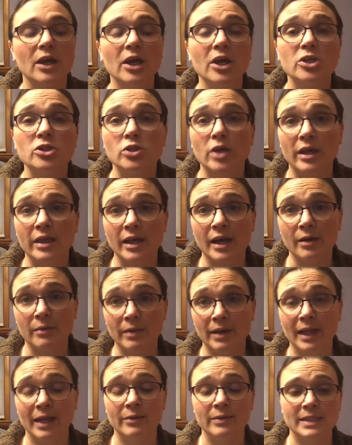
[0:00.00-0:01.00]
So I thought
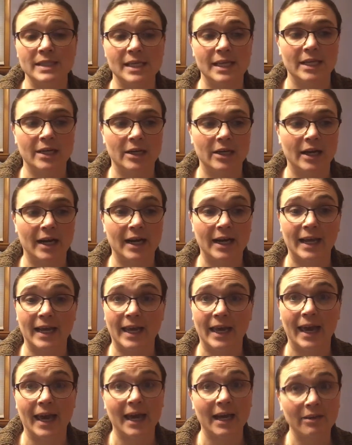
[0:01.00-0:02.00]
while I was here and I
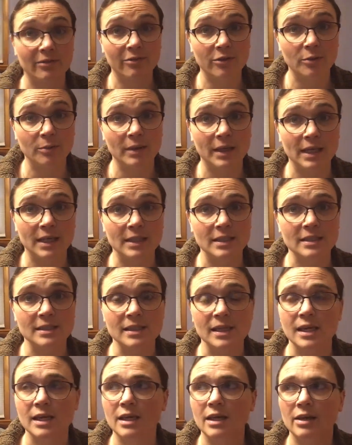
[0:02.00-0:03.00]
had a few
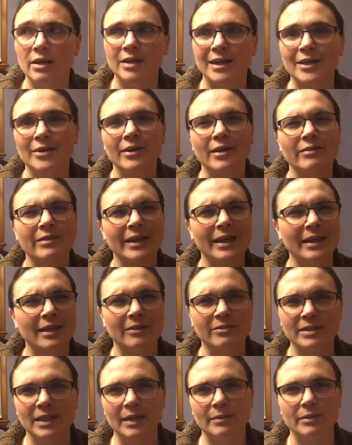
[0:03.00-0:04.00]
minutes, I don't have
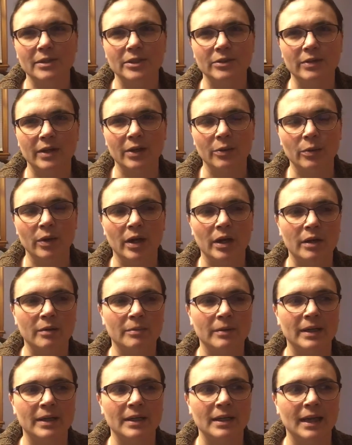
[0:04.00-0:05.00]
enough time to do any work,
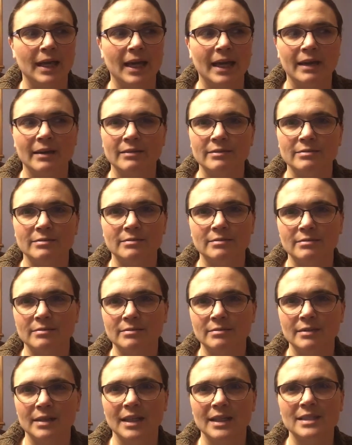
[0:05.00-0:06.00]
but
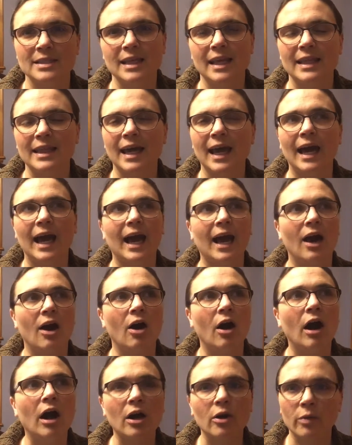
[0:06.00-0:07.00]
it's that
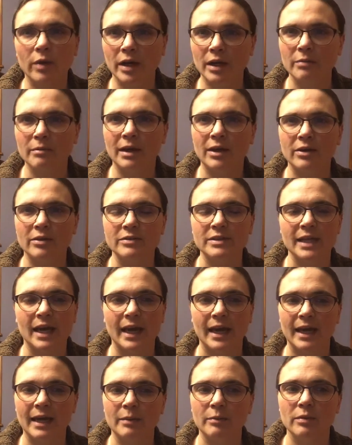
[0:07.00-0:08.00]
awkward amount of
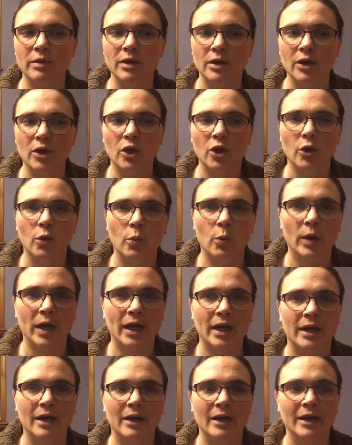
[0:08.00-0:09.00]
time
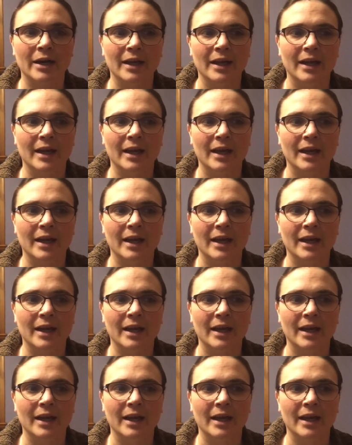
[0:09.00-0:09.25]
where